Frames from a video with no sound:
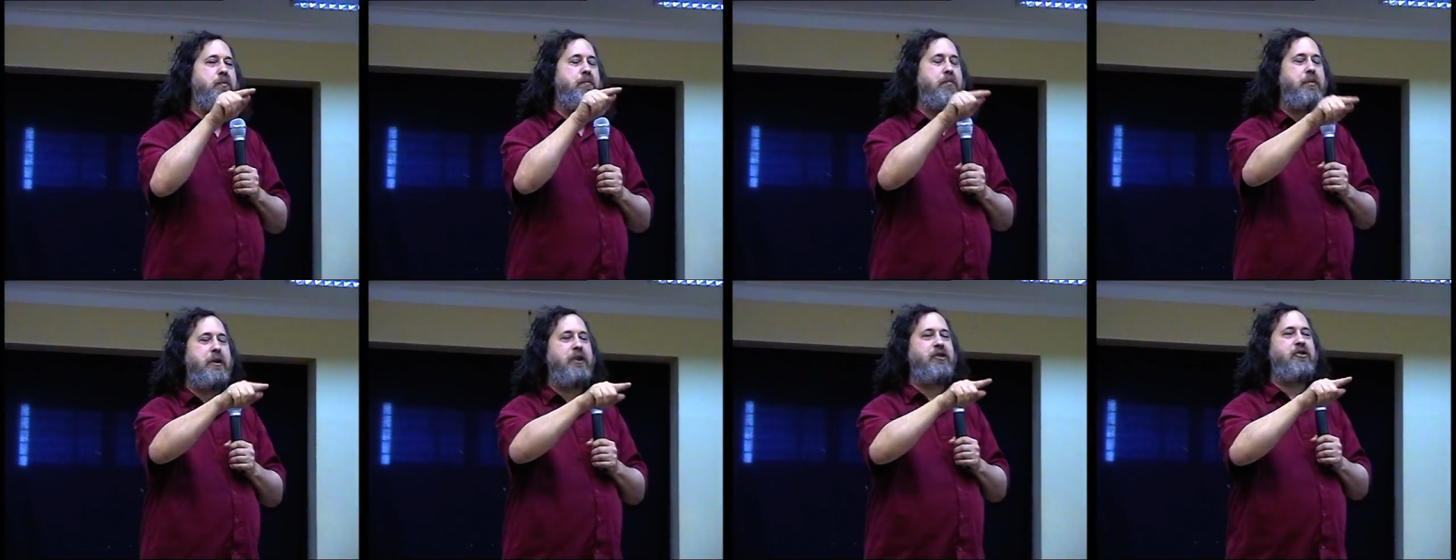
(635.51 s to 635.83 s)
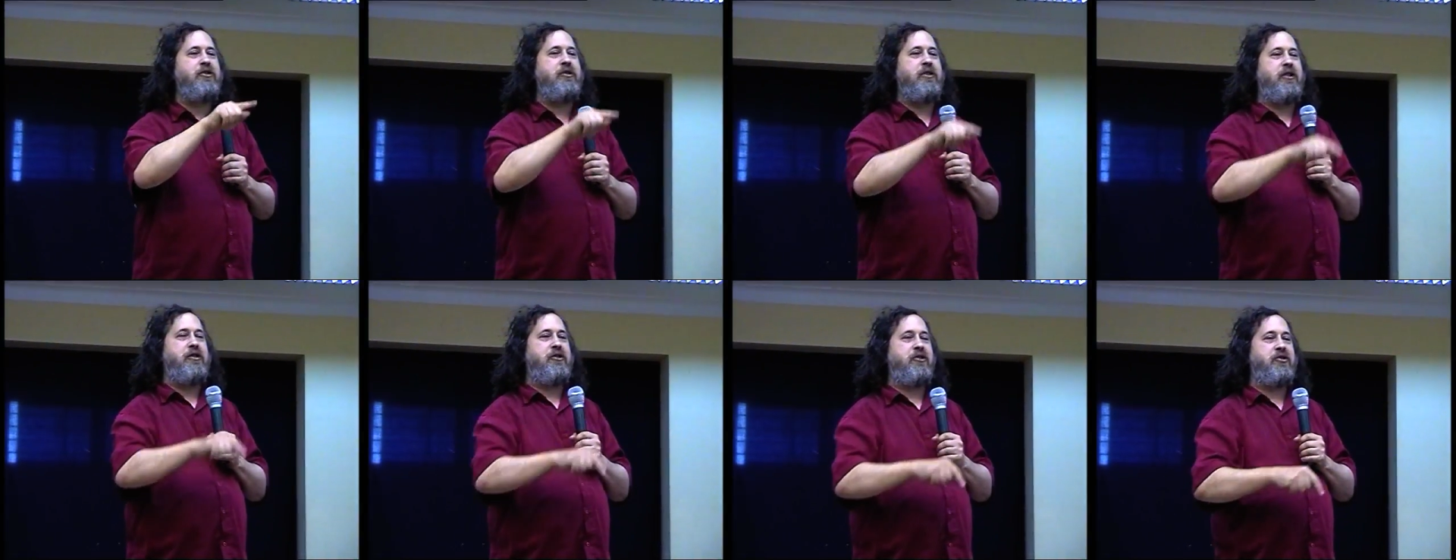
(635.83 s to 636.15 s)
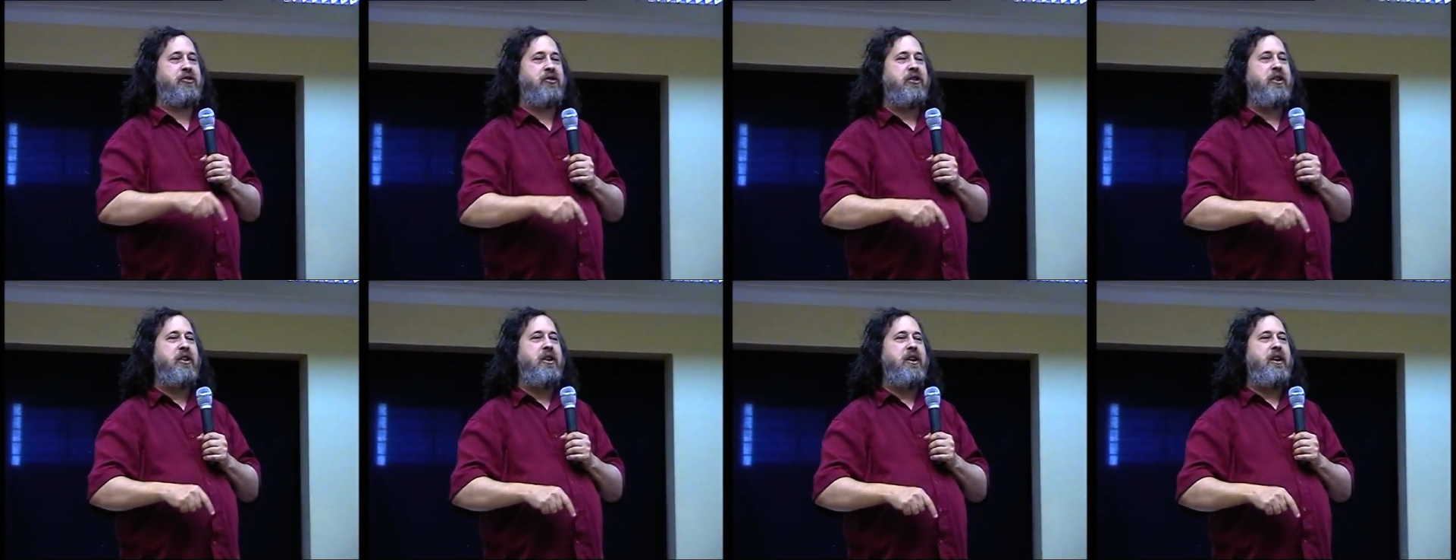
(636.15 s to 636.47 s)

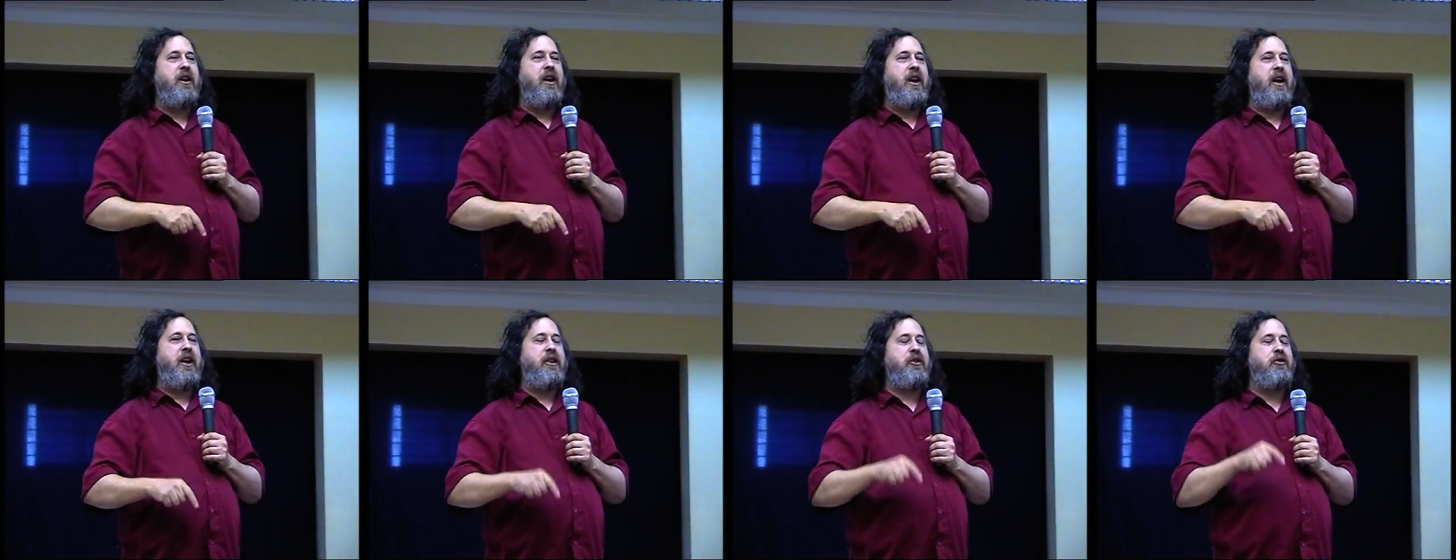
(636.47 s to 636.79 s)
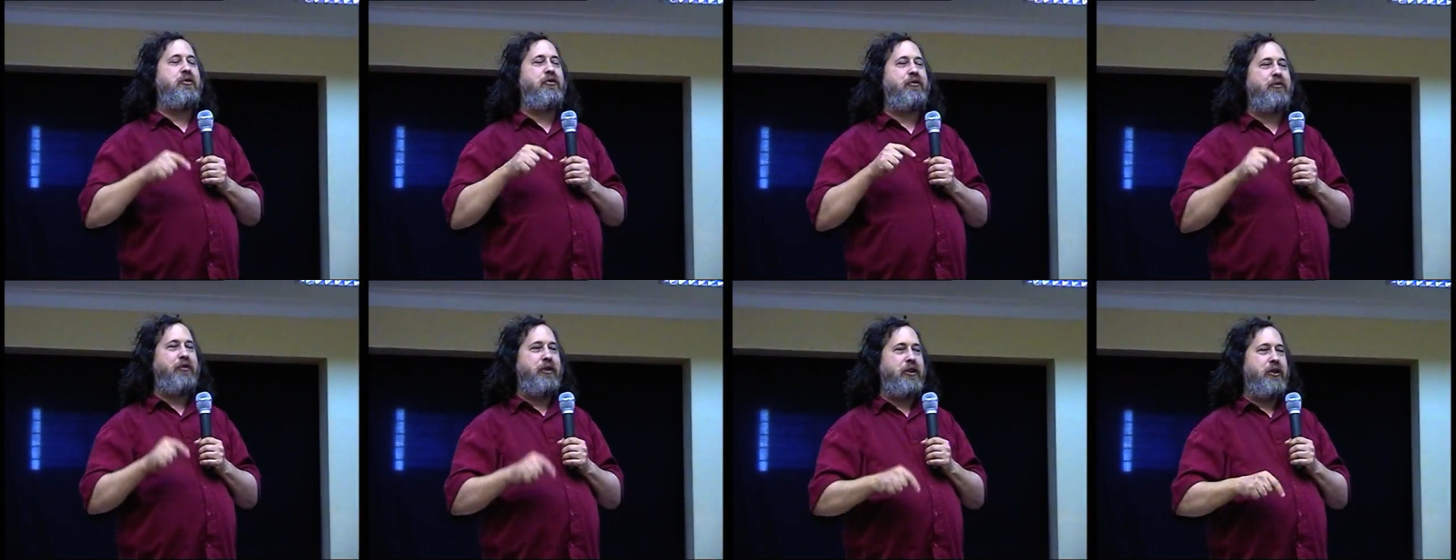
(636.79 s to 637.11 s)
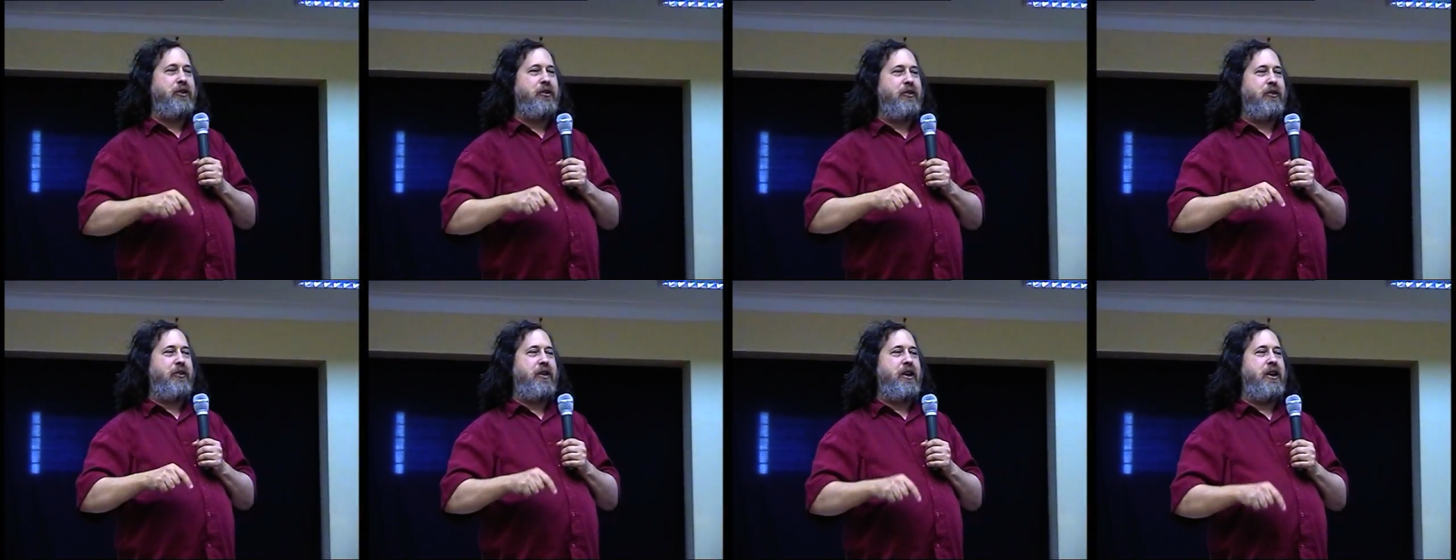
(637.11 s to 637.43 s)
business and you
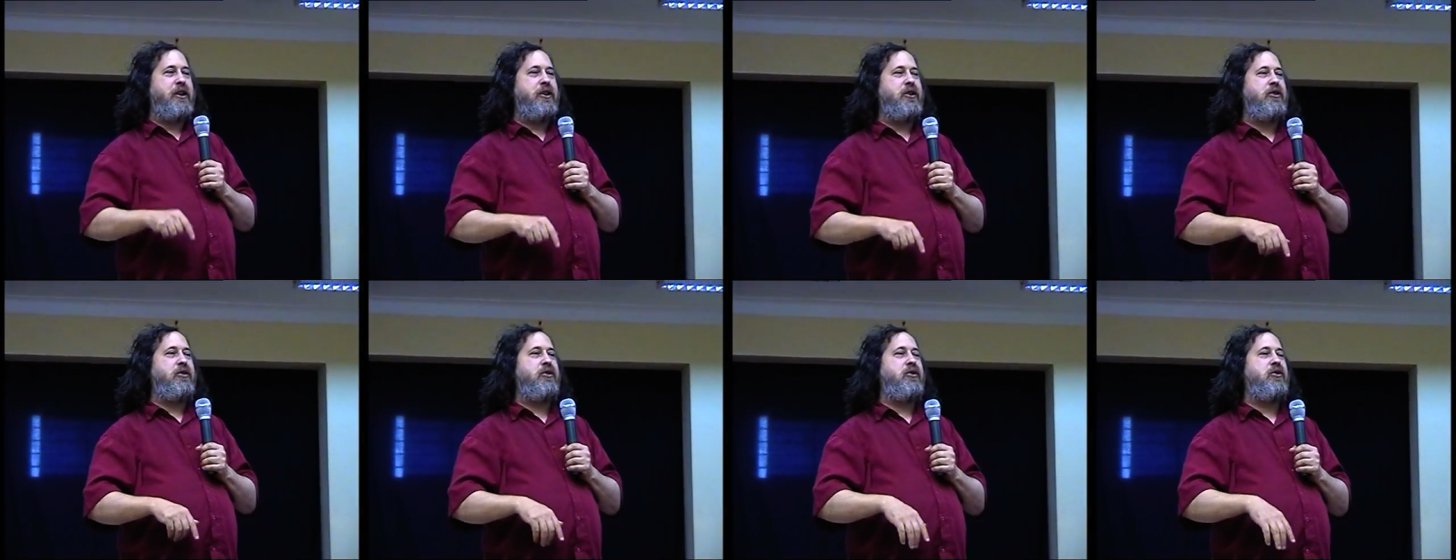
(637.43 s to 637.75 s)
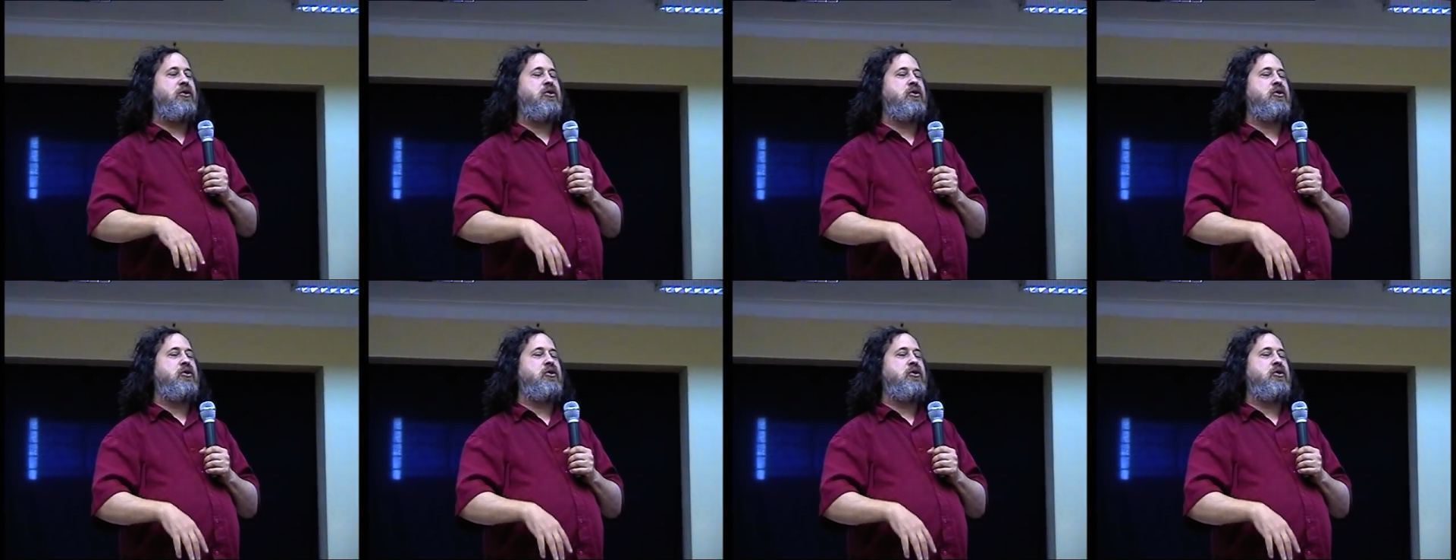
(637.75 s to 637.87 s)
figure that